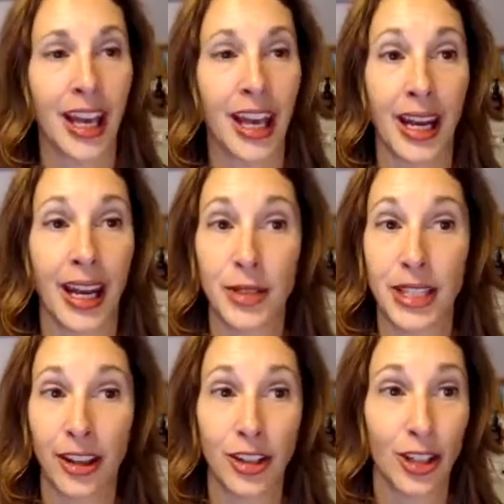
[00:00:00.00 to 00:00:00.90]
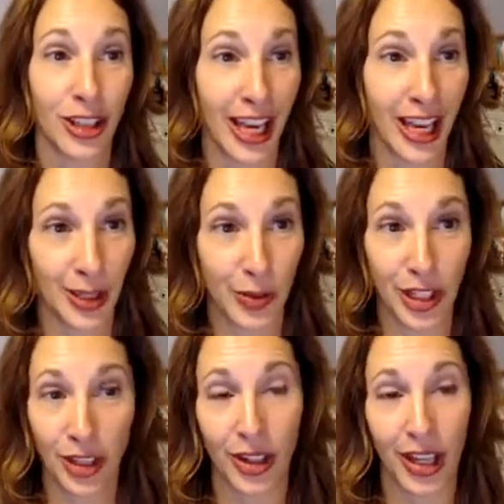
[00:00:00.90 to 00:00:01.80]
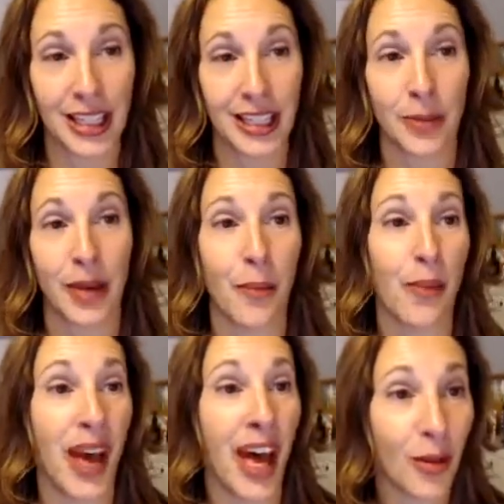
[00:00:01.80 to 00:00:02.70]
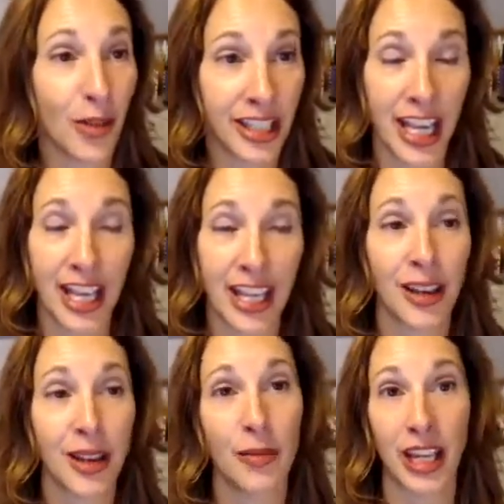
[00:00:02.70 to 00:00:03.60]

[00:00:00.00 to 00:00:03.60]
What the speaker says: And I'm telling you, last week, you guys, my back was aching,